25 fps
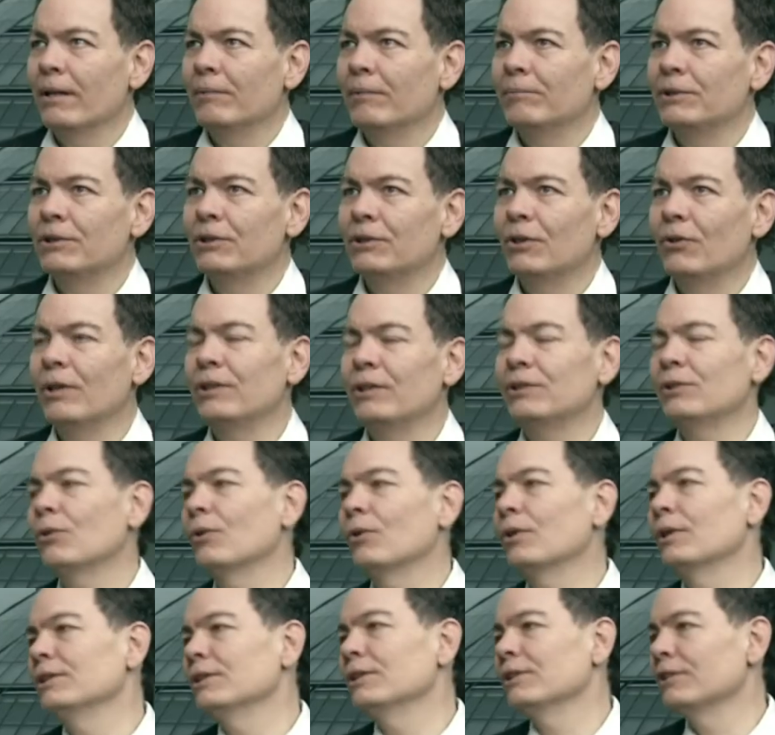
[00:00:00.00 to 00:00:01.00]
mysterious
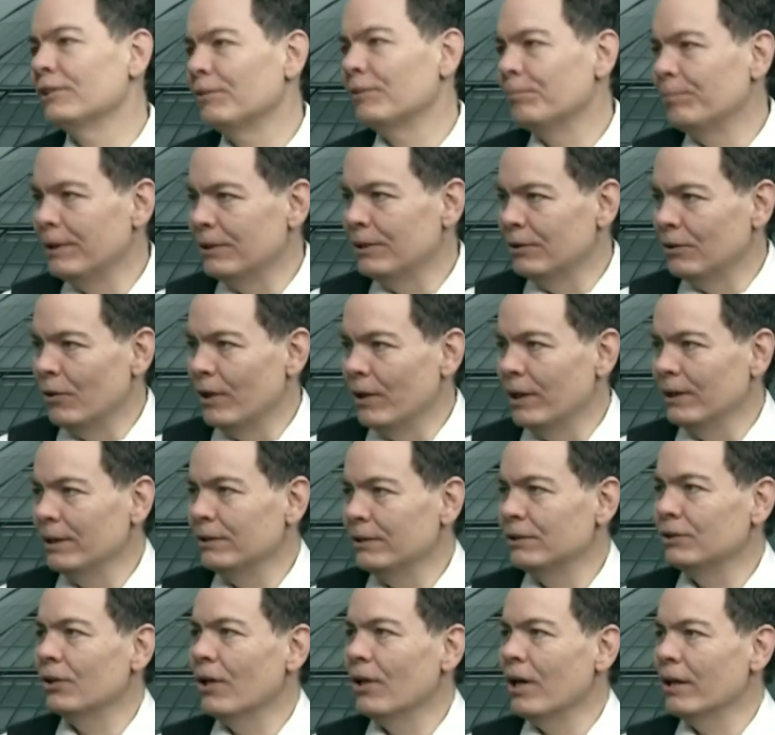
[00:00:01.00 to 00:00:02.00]
origins of Bitcoin,
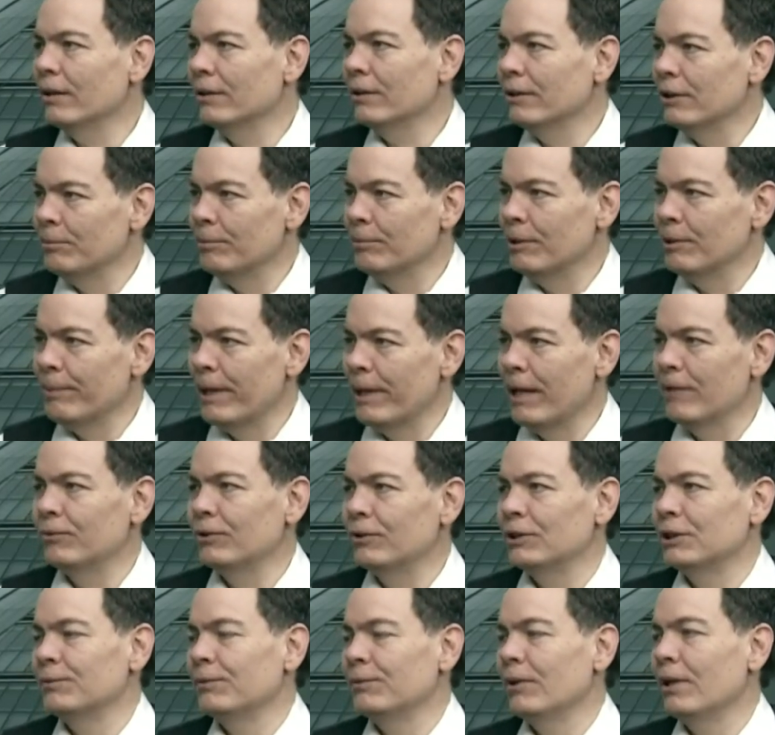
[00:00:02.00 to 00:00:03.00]
let's talk a little bit about,
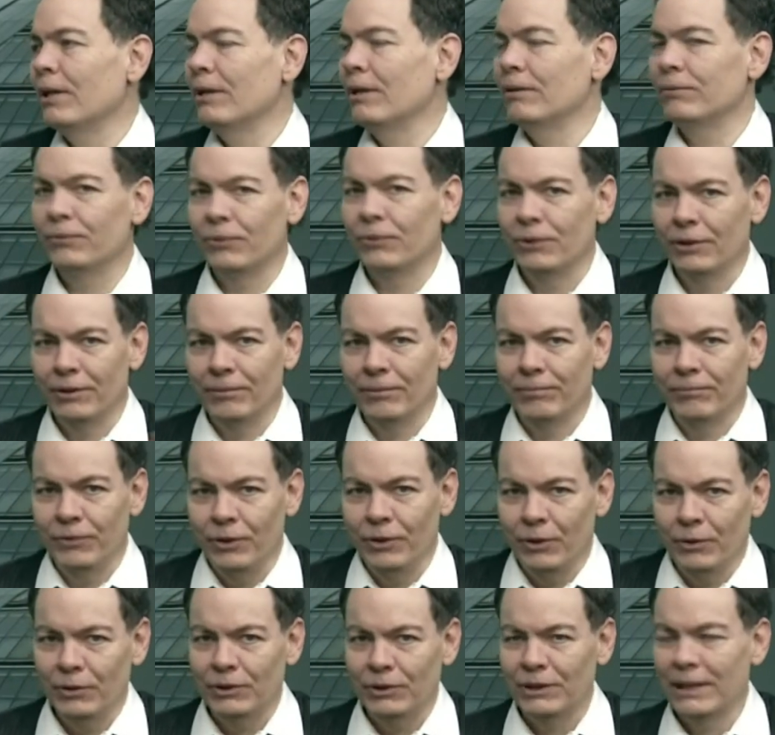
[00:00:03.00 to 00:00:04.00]
first of all, for the
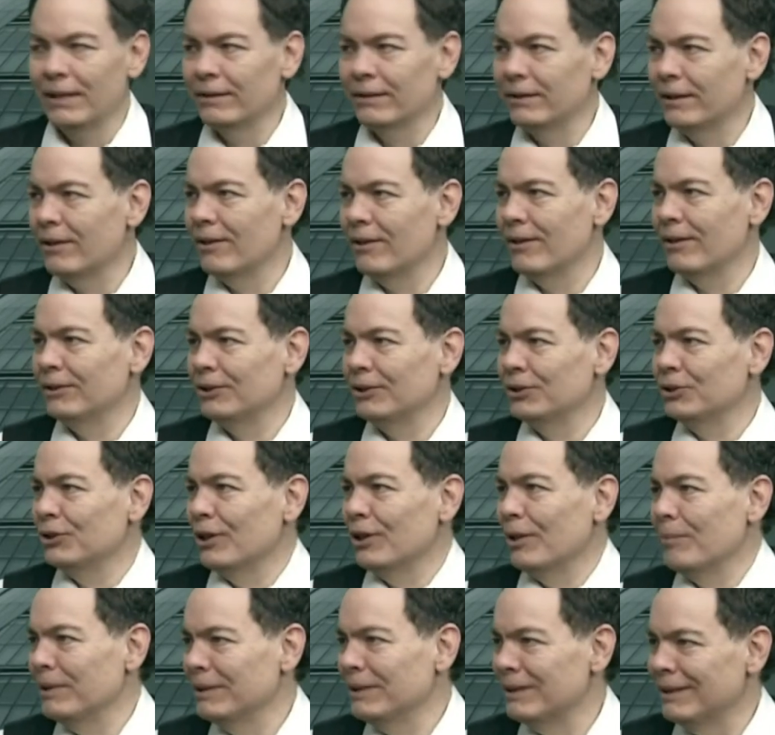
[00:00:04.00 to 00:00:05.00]
viewers out there that are just
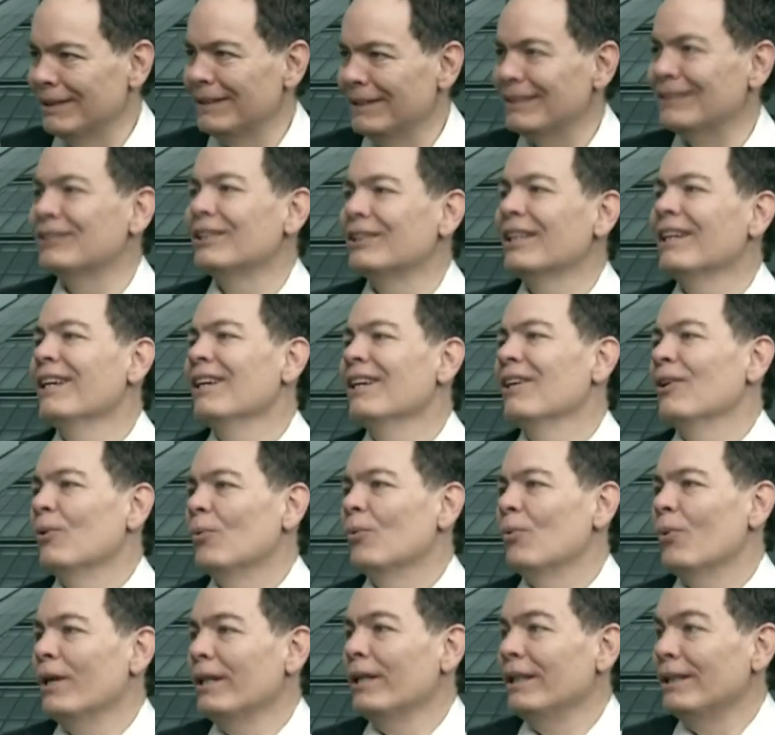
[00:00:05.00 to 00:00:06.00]
coming to this,
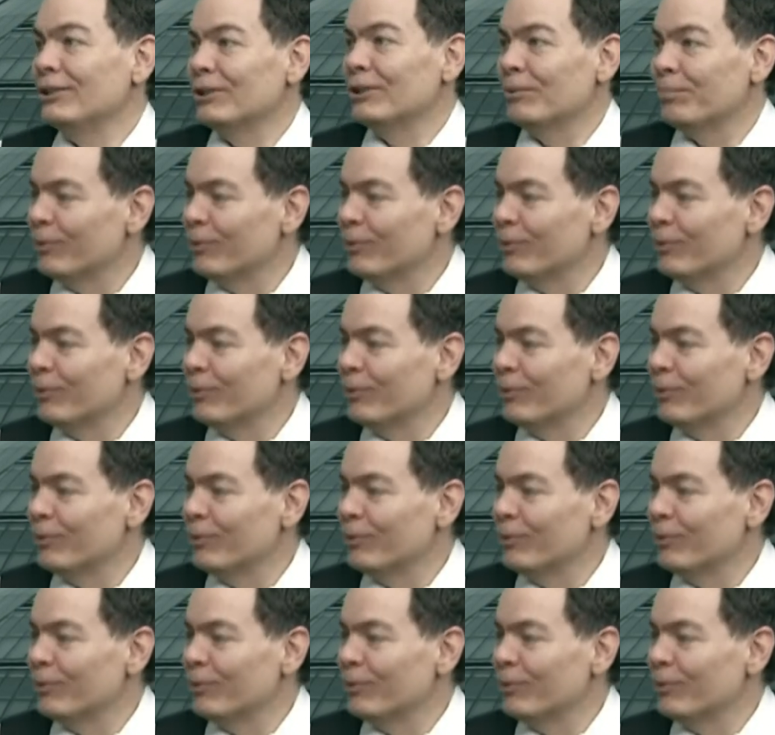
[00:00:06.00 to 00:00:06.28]
what is a